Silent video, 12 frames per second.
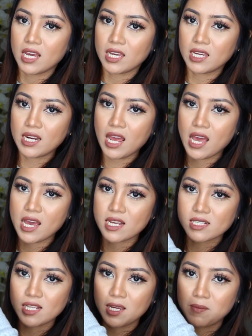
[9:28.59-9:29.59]
it
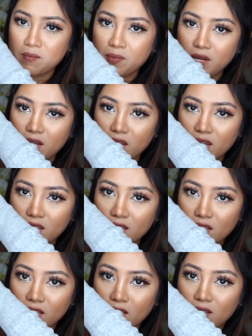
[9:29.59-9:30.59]
has a
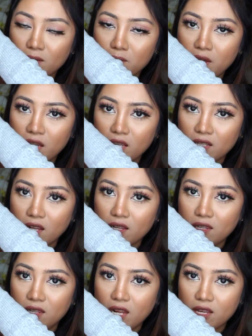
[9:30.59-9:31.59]
big
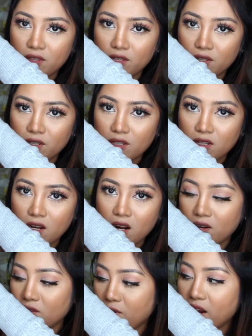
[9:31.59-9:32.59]
leather
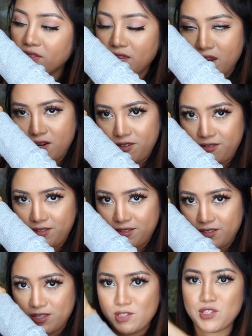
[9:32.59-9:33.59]
right there.
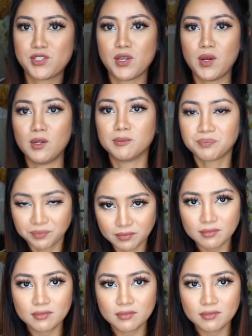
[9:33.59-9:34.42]
So